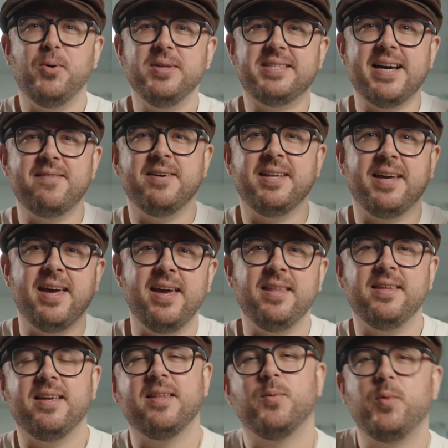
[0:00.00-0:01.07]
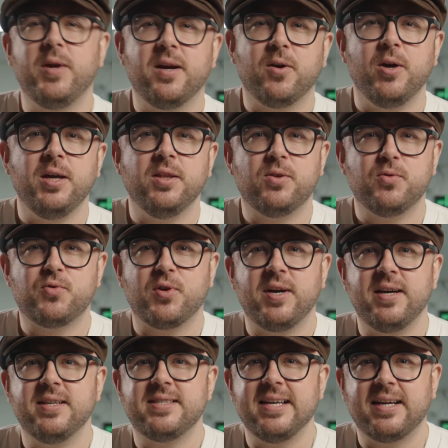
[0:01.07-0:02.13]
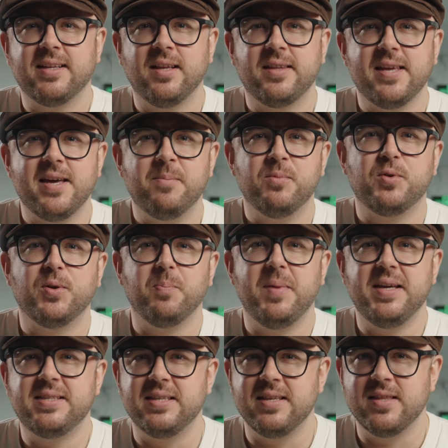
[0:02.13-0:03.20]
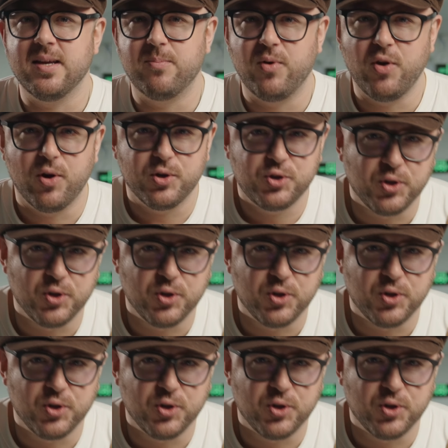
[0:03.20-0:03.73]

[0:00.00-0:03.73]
it's Ivan again, and we are going to try a second attempt on mixing the brioche